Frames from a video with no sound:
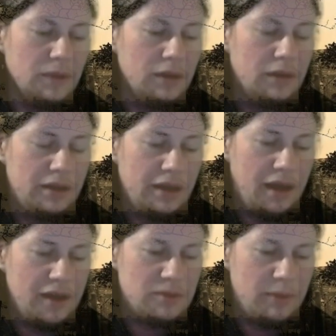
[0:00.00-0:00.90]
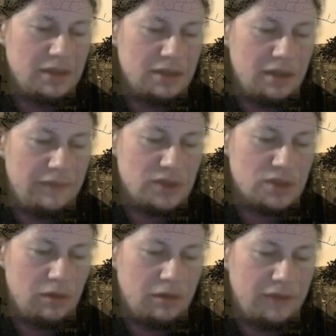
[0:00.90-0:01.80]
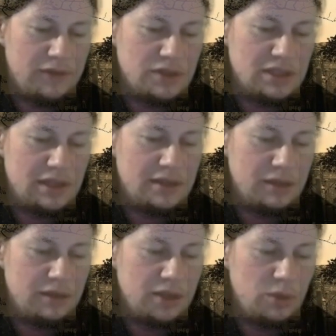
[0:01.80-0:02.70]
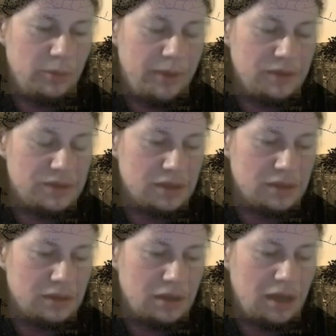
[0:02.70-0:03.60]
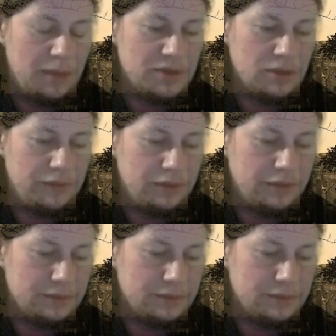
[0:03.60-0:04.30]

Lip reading: The eyes remained in her vision long after she slid down the newel post and collapsed on the floor.